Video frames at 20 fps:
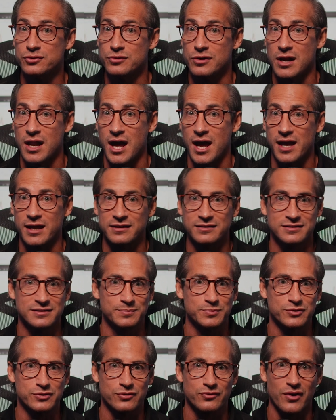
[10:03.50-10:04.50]
to like,
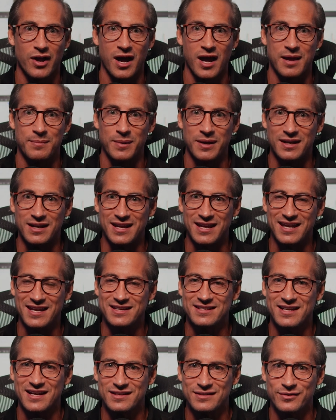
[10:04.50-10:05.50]
subscribe and
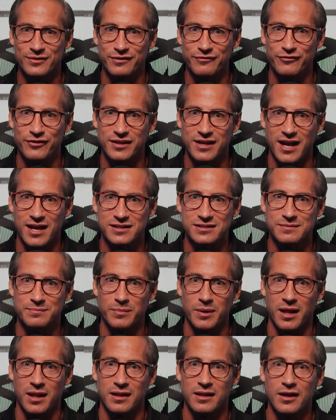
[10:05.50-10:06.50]
hit that notification
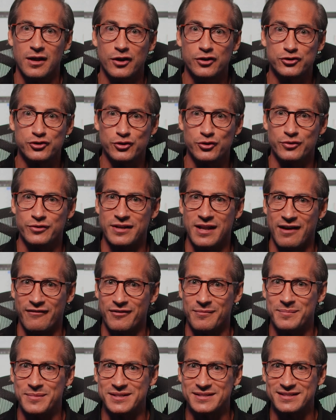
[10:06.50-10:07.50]
bell so you
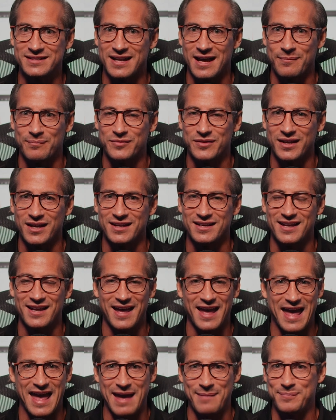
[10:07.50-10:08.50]
never miss an update.
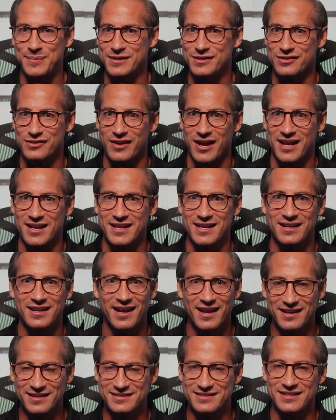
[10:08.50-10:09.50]
Happy
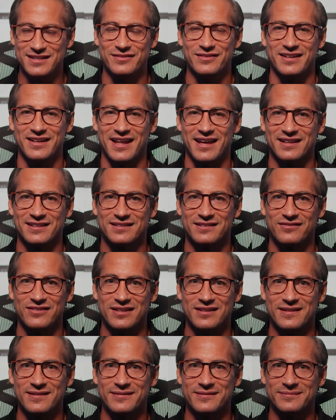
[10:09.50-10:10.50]
trading. See you in the next
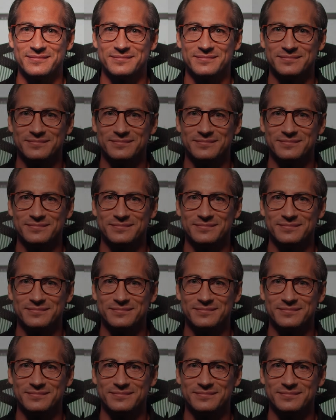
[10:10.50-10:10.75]
video.